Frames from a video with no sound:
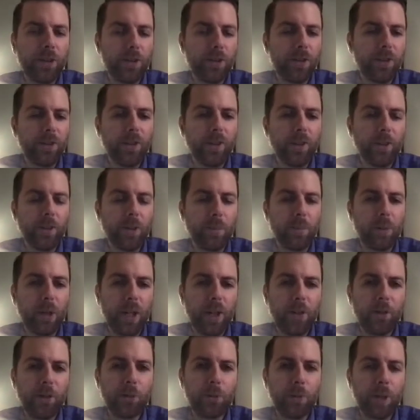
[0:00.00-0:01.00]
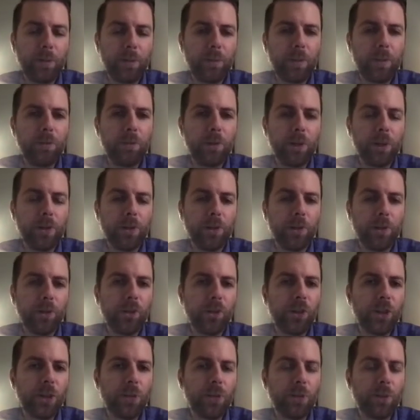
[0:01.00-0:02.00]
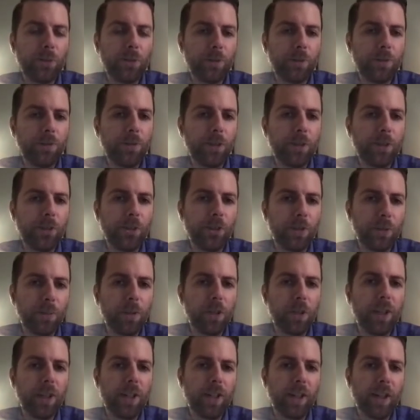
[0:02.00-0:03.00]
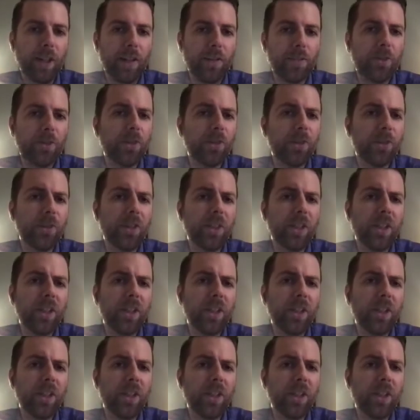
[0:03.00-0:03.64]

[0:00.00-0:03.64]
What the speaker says: the Browns might be one of those teams that we face in the playoffs.